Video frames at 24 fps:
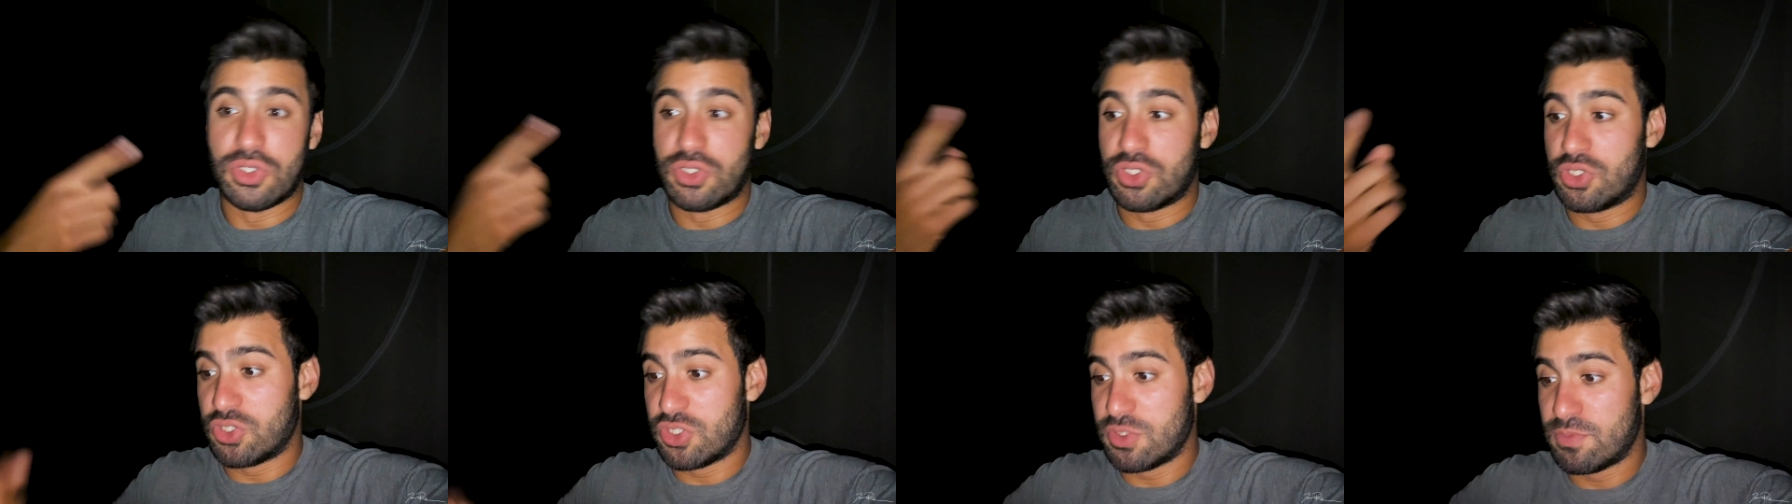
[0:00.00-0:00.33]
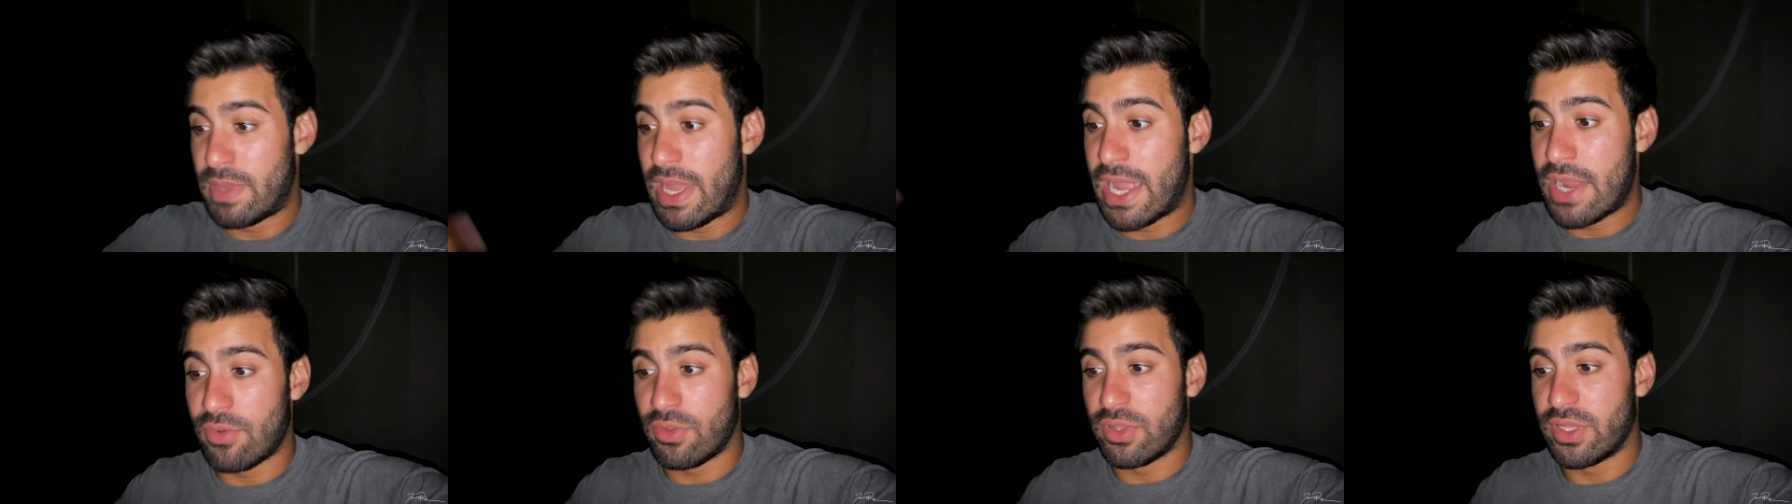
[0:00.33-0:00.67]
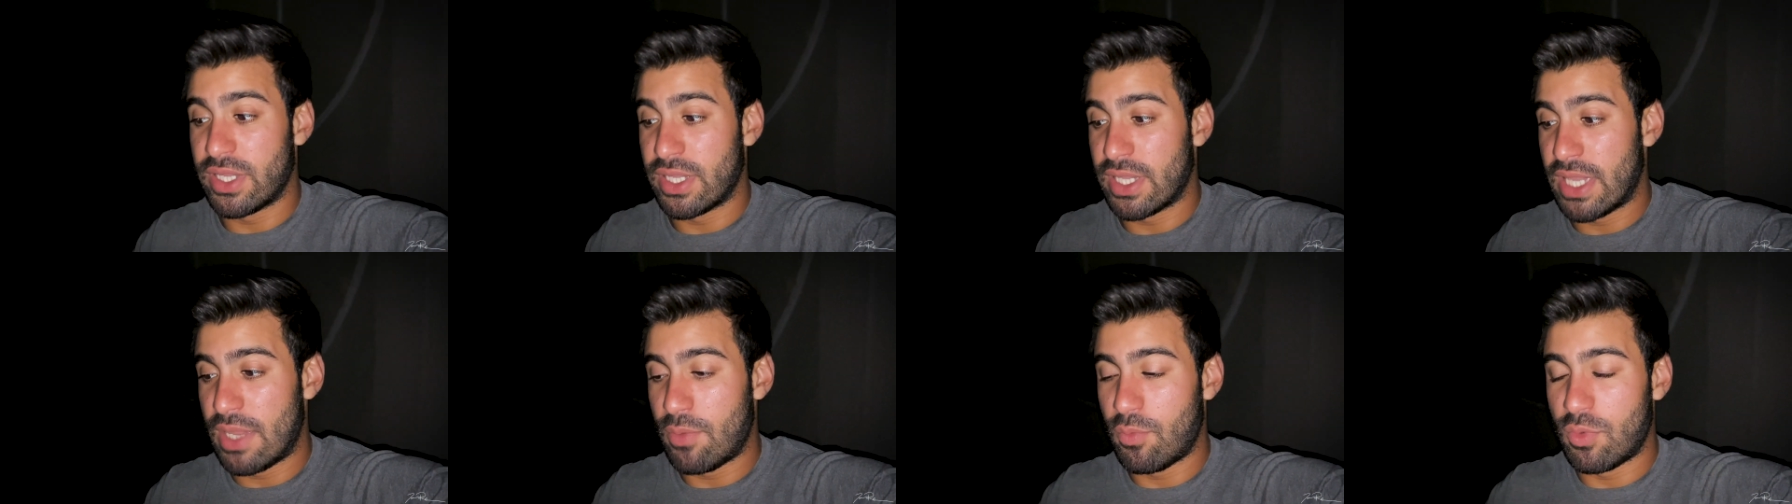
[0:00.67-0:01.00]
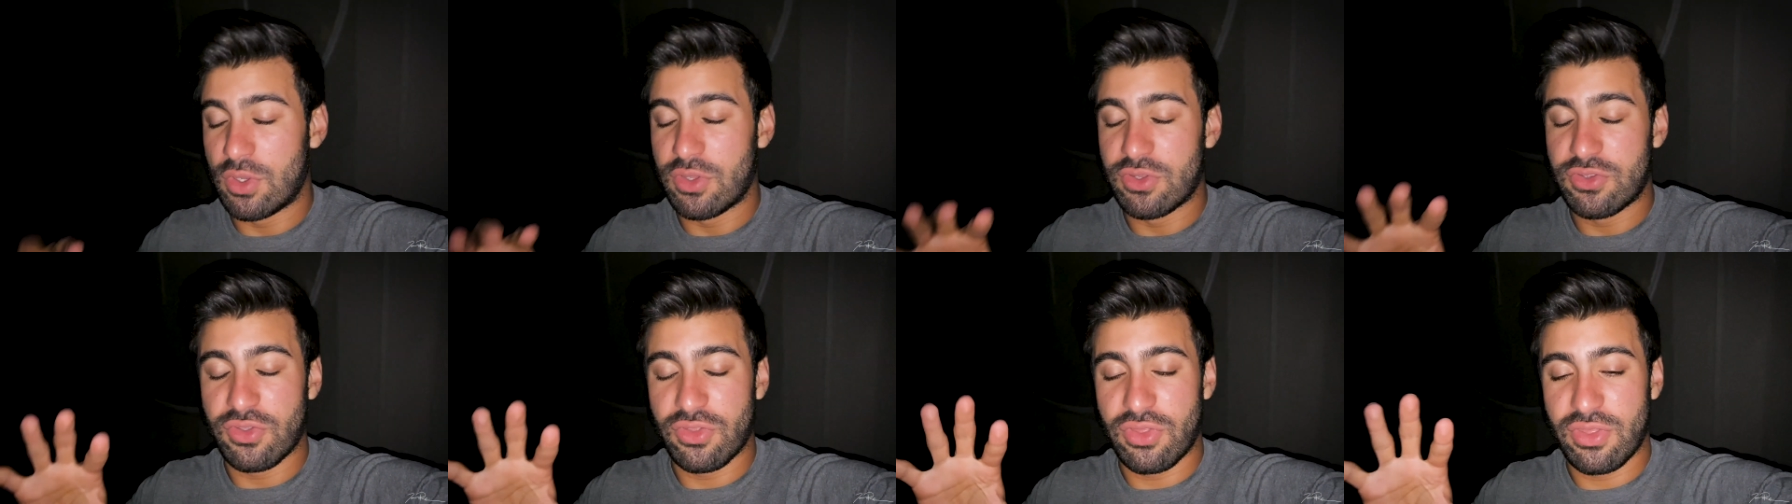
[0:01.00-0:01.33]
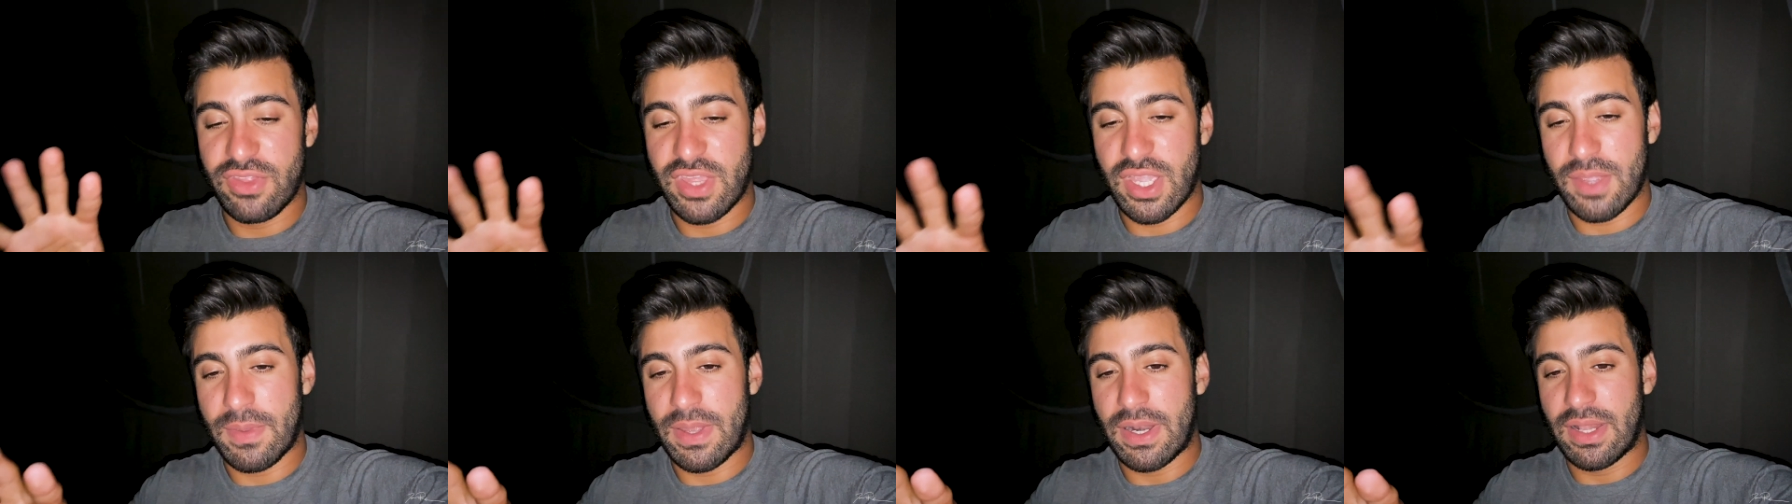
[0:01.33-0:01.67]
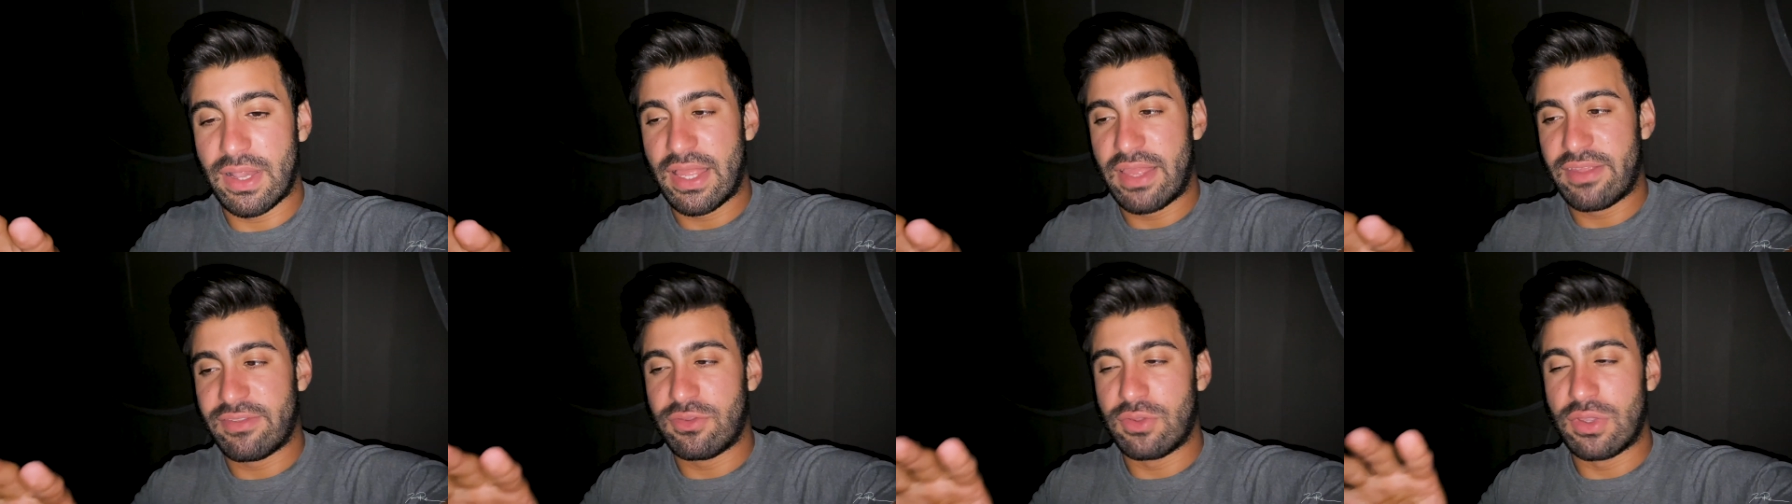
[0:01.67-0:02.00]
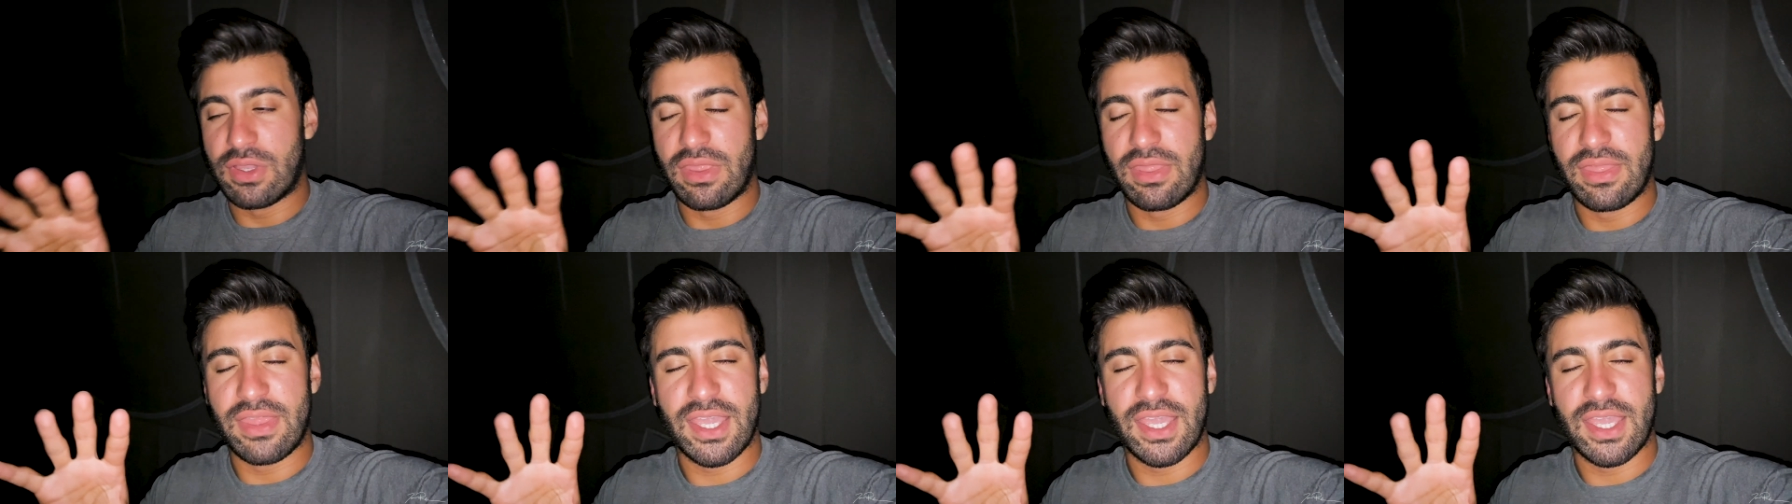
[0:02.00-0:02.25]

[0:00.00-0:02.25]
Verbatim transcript: you're spiraling and when you think about it less you can